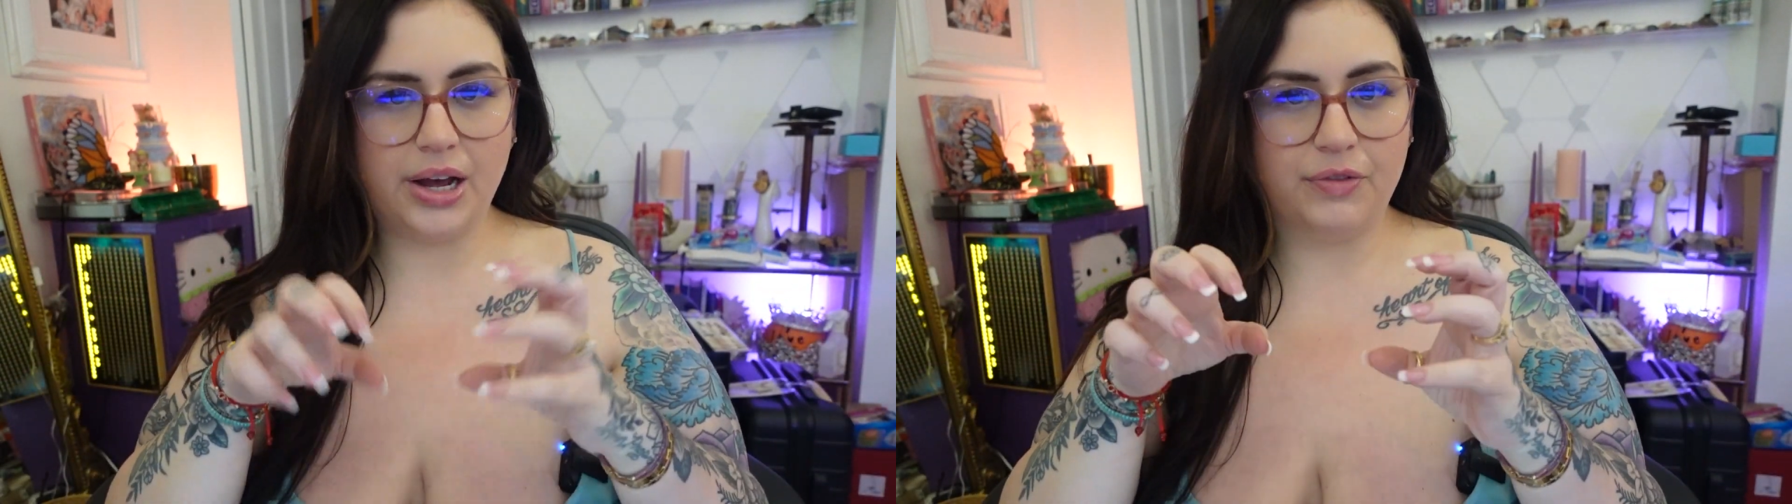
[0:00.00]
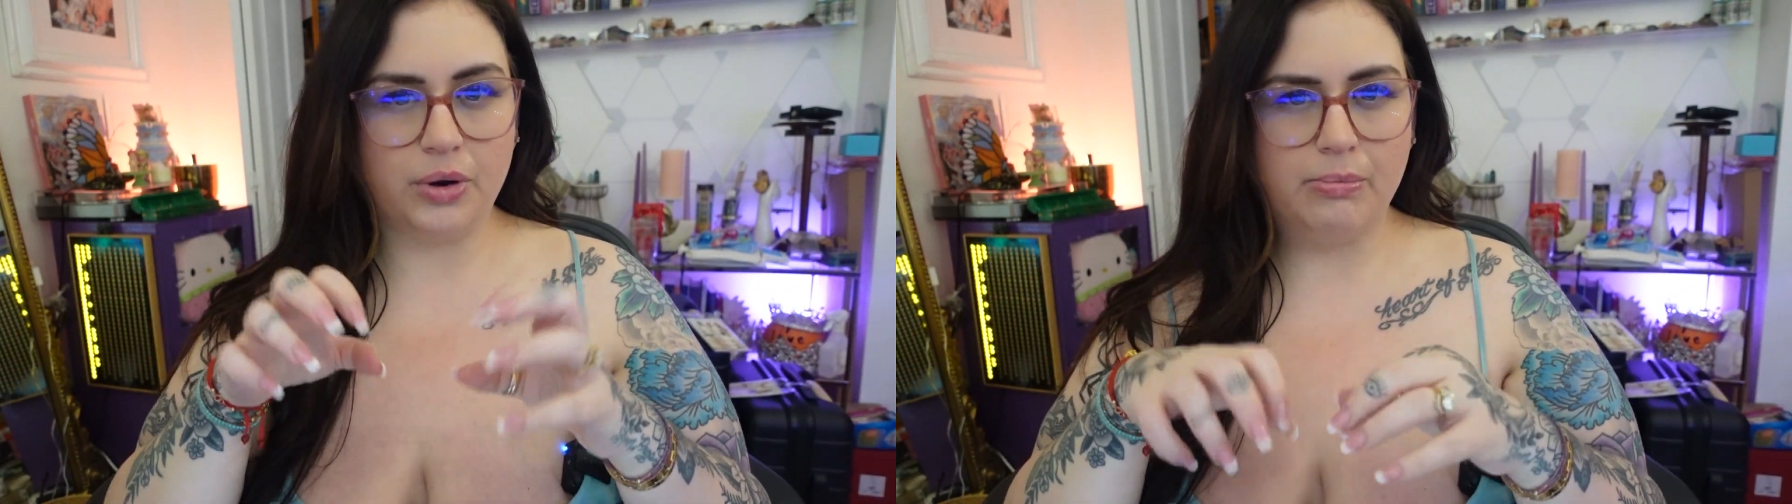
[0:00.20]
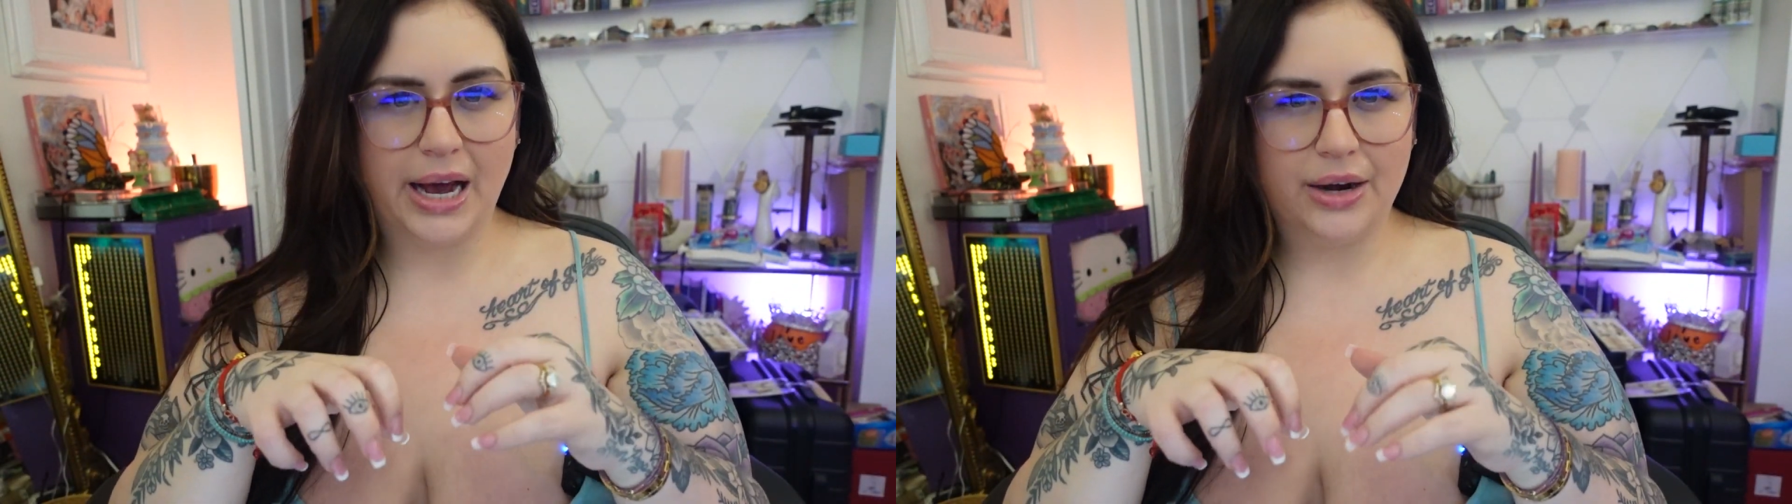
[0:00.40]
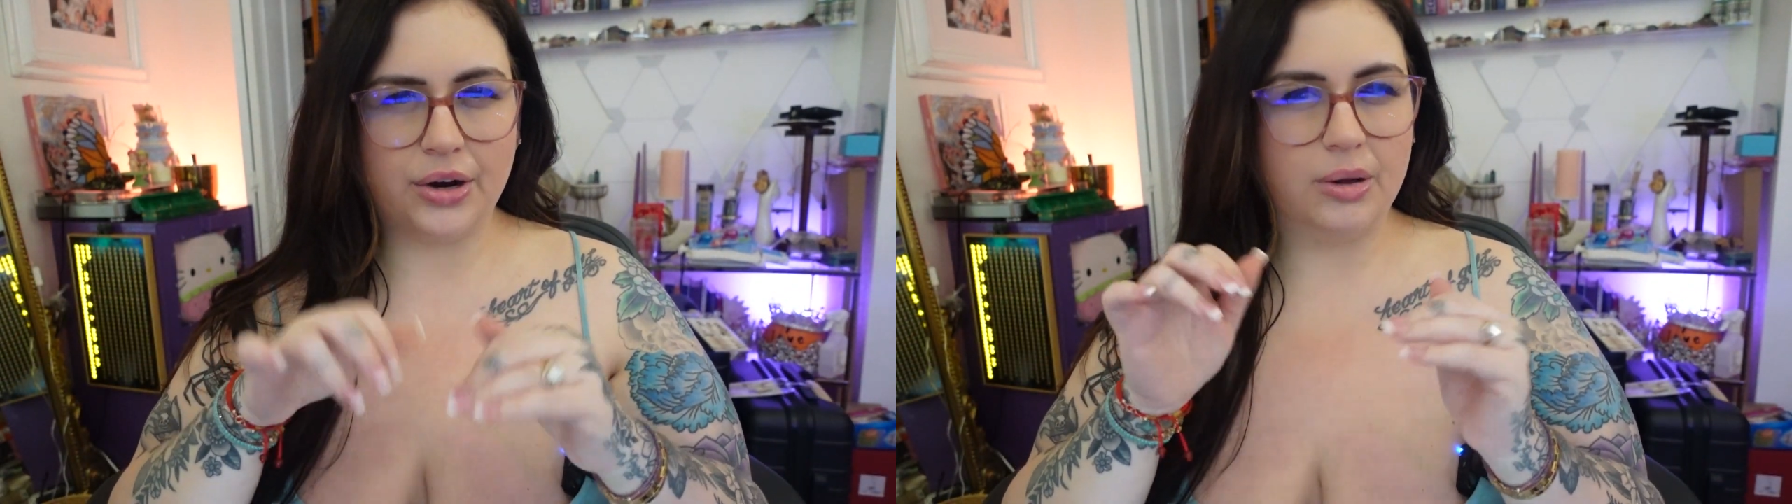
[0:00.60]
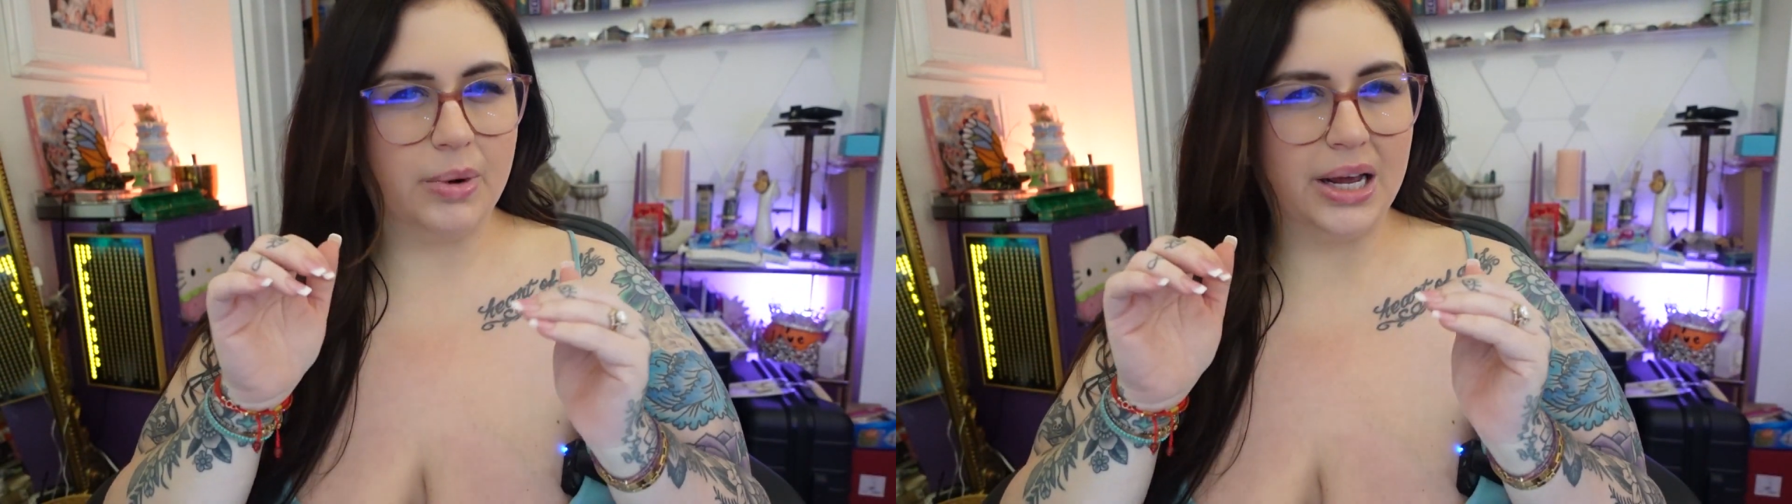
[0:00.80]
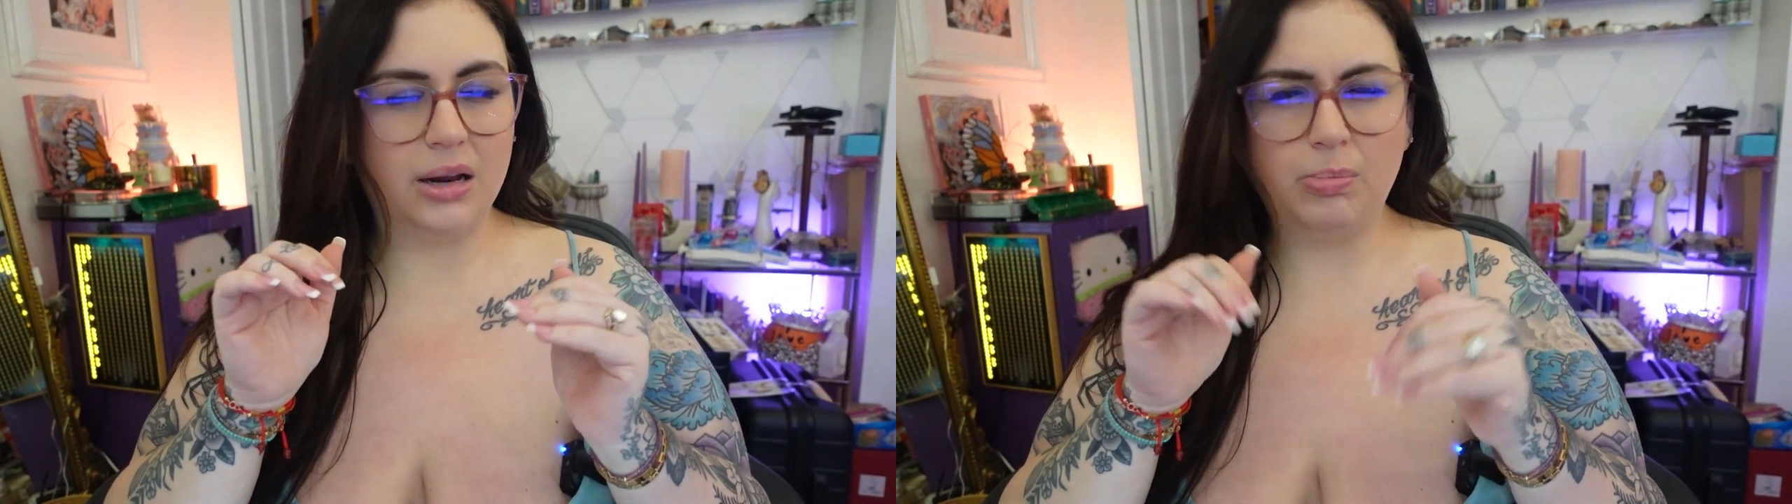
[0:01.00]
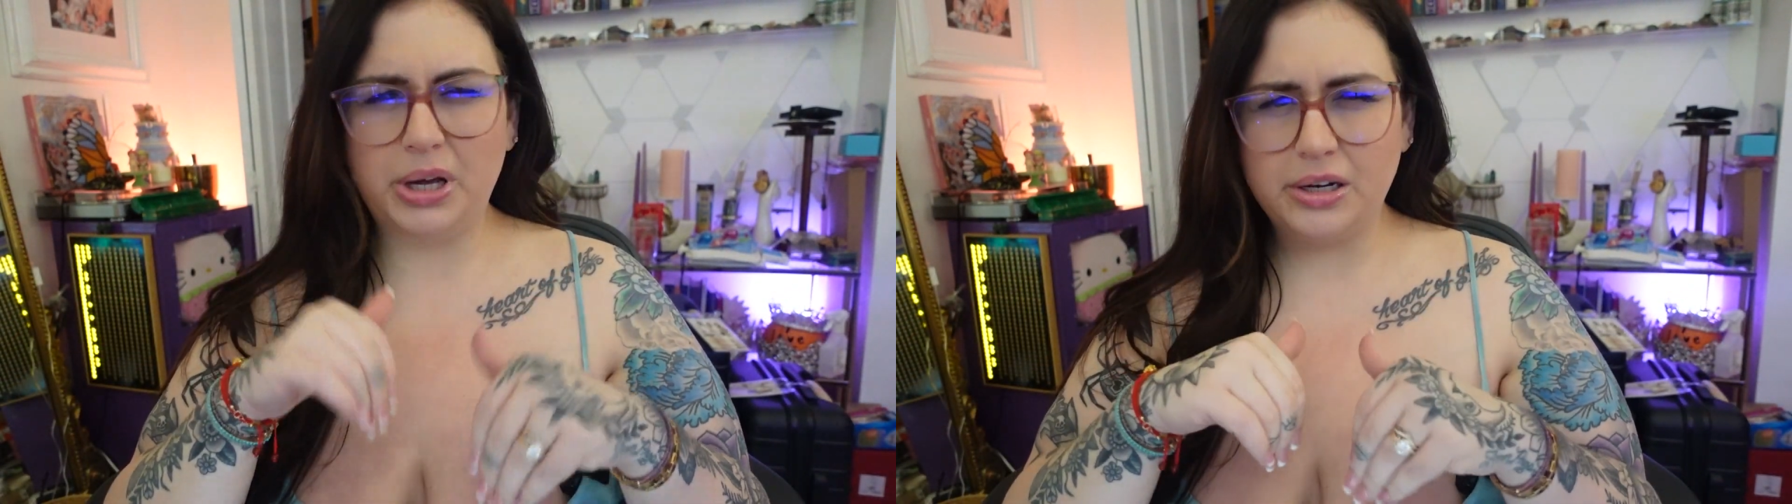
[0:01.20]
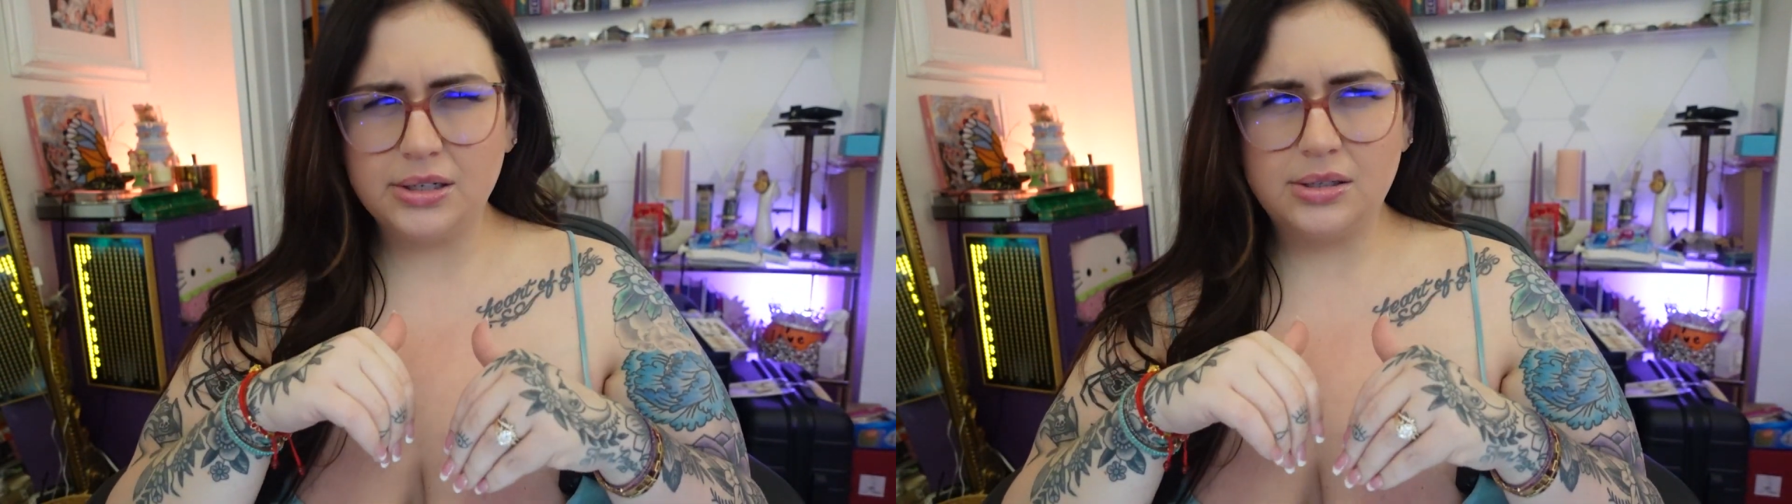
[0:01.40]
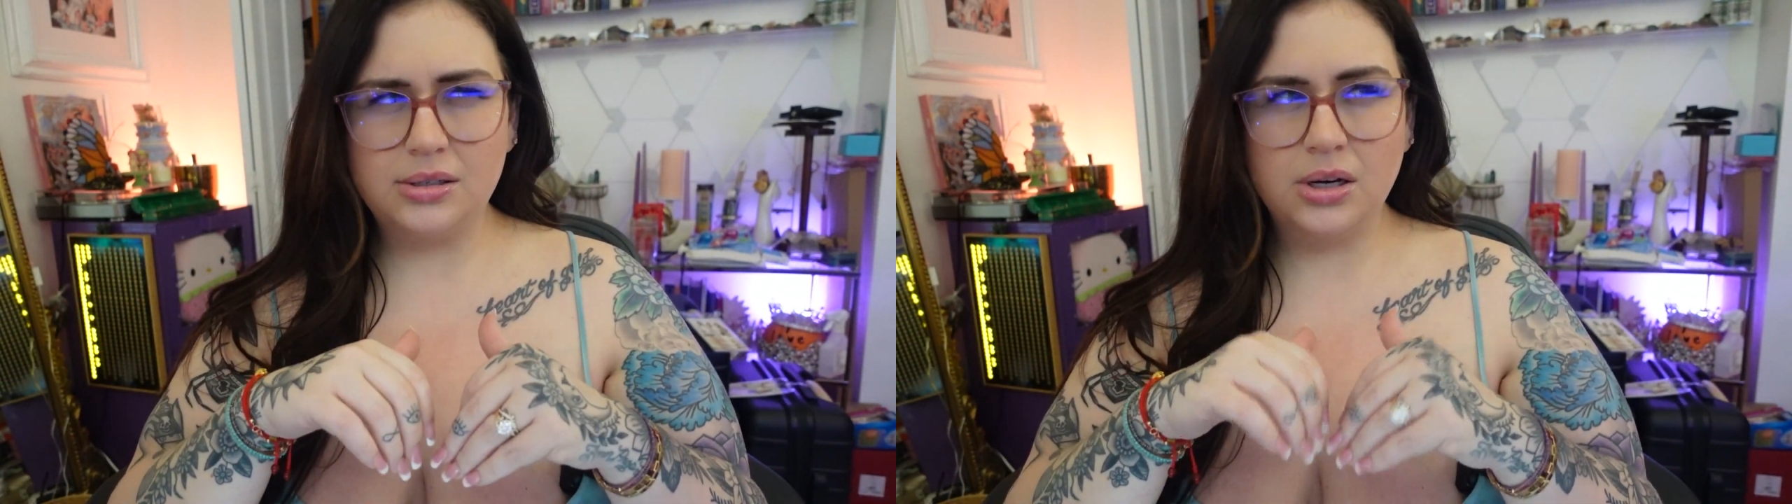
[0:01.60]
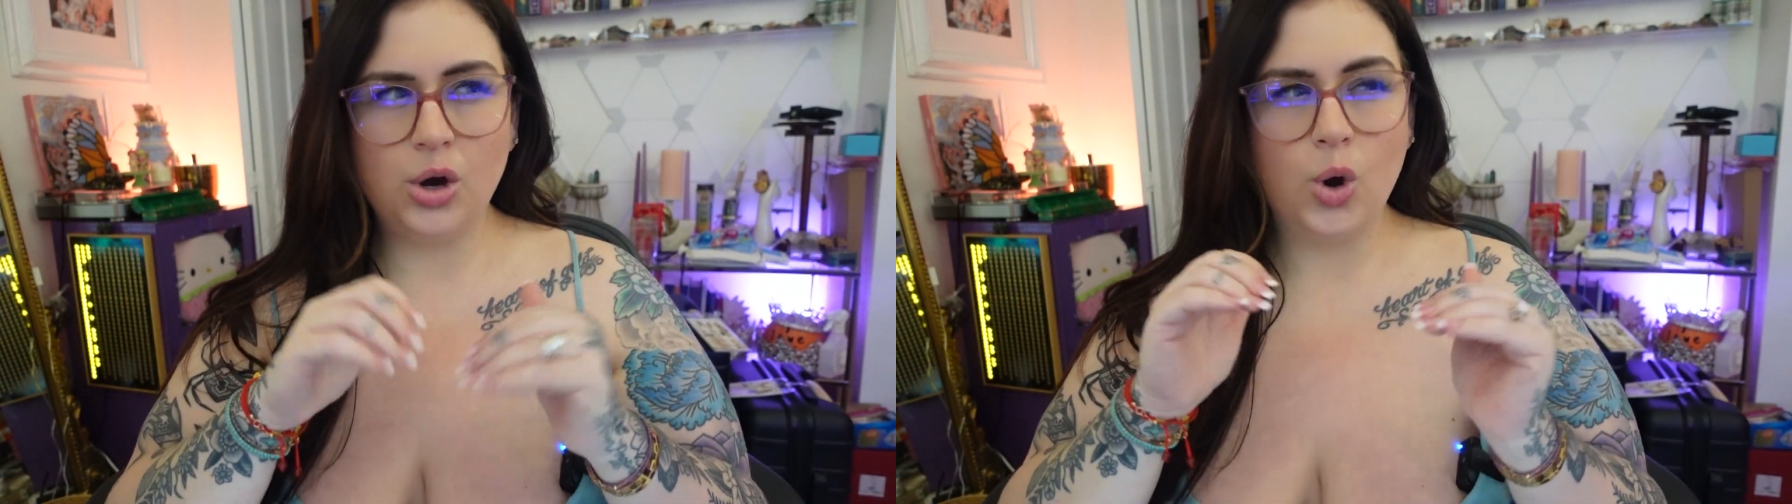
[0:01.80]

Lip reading: if you're a minor and you want to get pierced